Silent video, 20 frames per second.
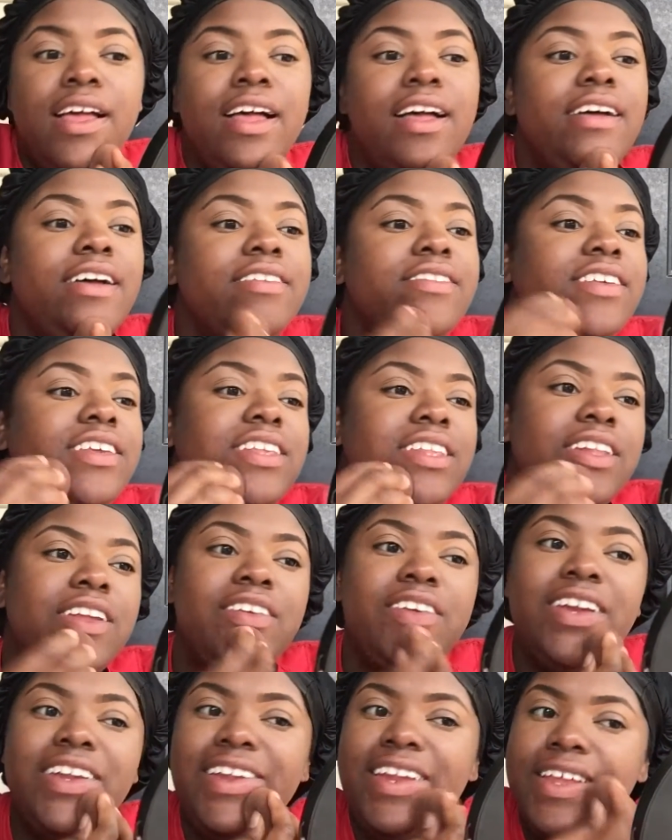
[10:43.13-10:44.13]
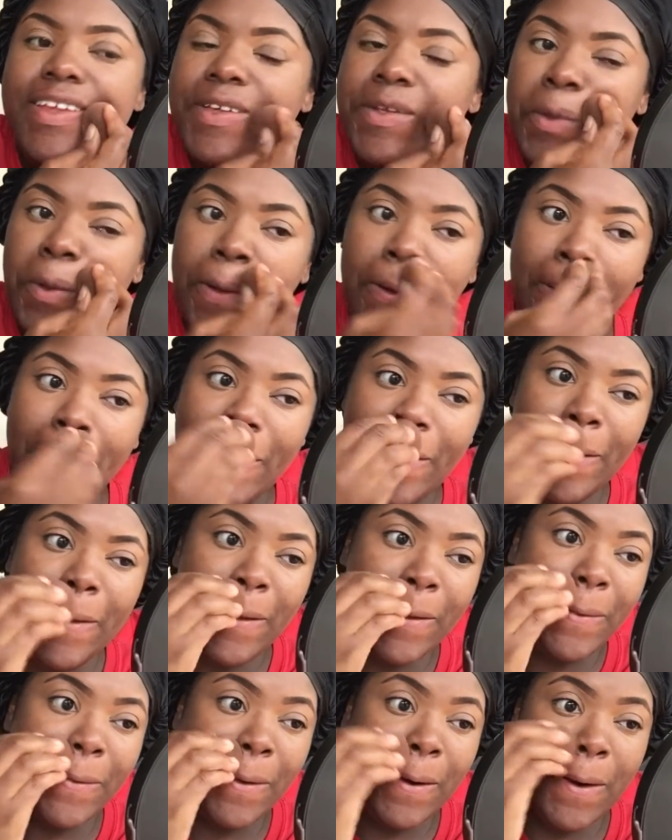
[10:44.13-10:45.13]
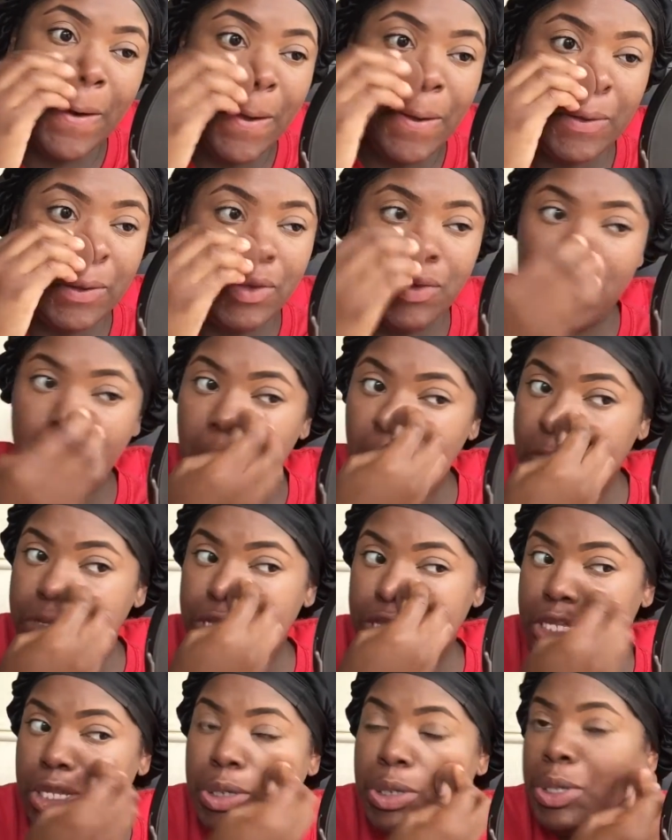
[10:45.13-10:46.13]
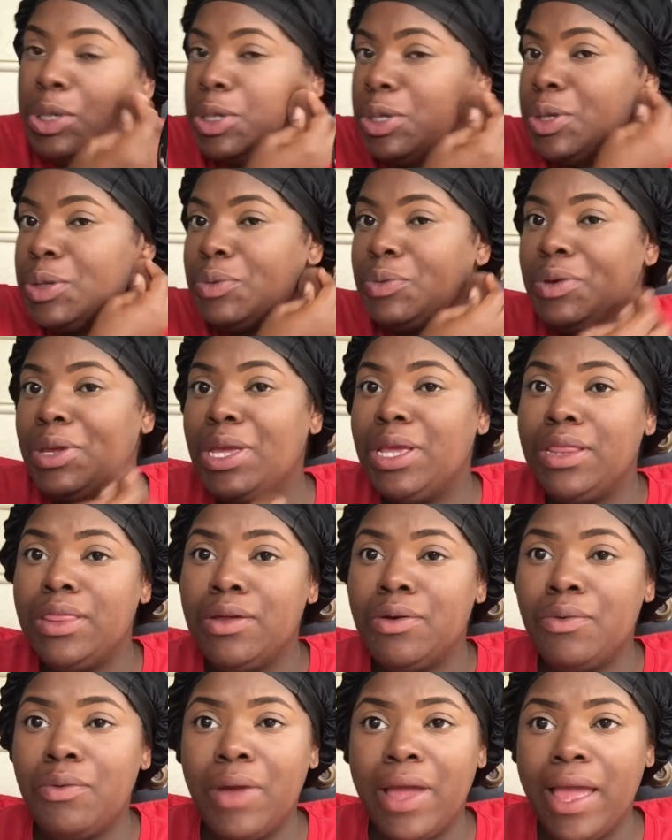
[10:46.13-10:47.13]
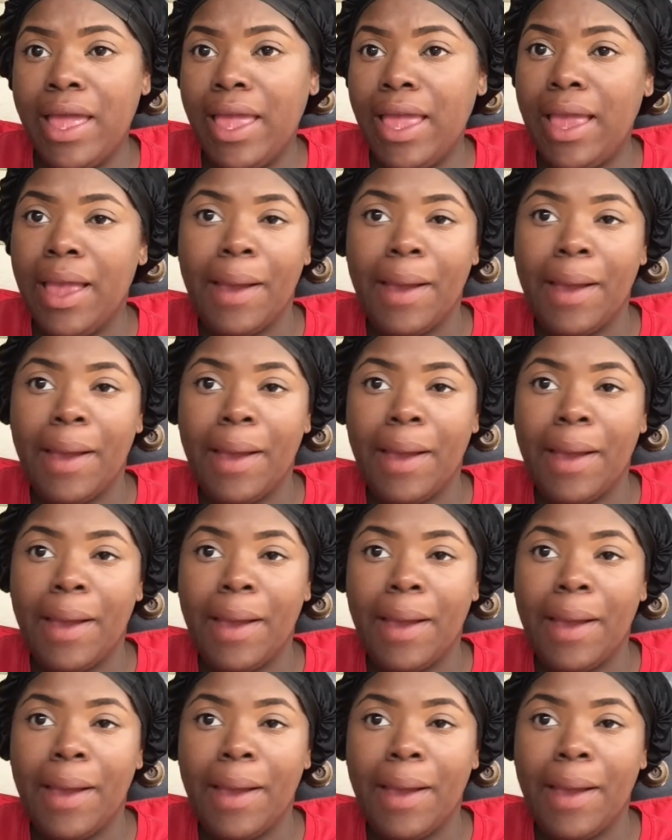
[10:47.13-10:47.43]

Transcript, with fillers: I just learned it is what it is, girl. You gonna still look cute either way.